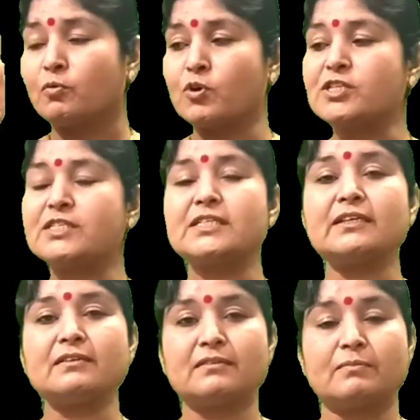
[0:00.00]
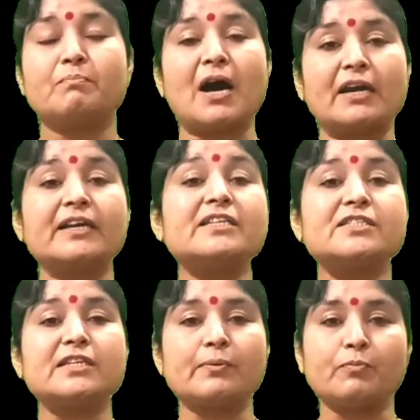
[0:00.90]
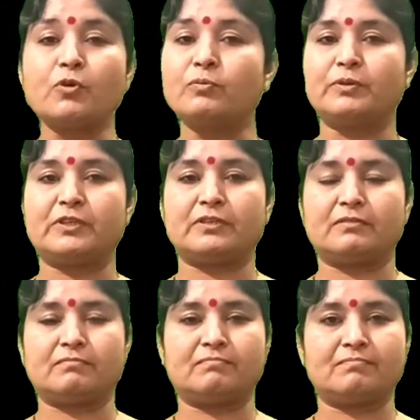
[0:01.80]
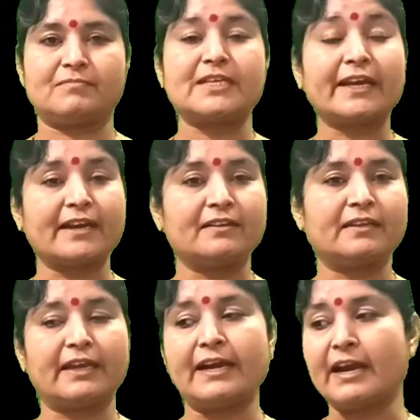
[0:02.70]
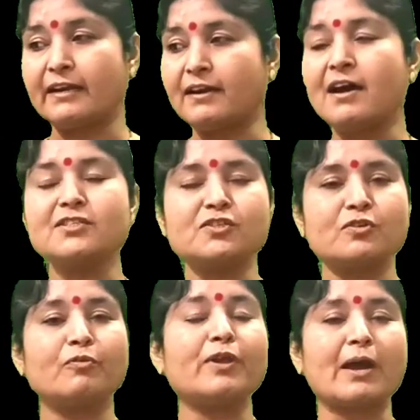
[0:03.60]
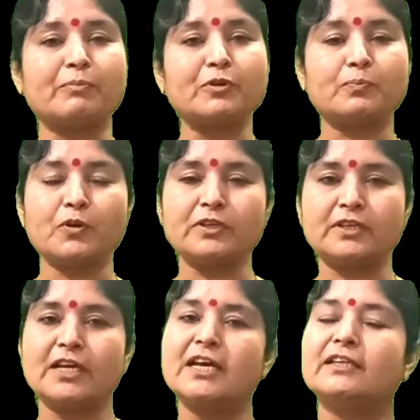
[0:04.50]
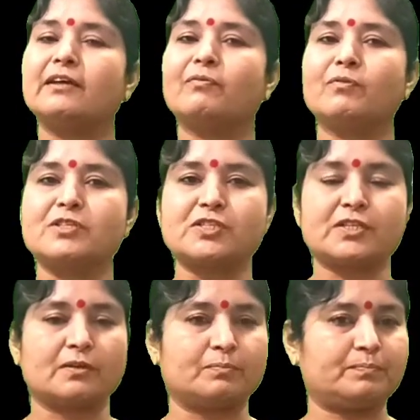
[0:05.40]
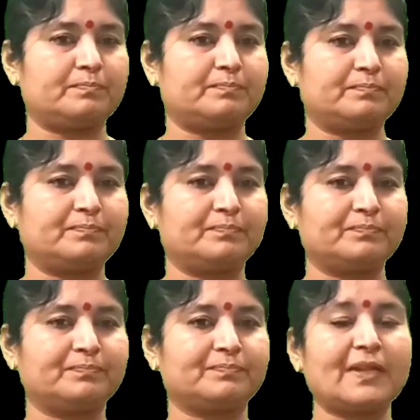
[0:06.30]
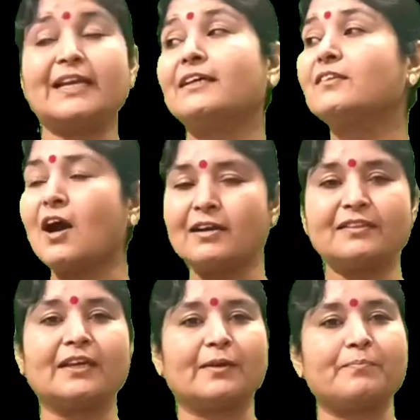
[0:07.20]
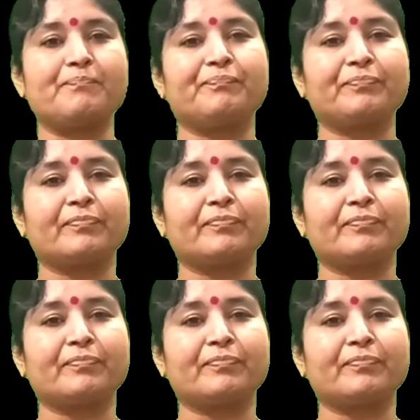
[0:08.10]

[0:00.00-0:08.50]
question mark is removed. Second thing, and at last we have to put the full stop. And the third thing,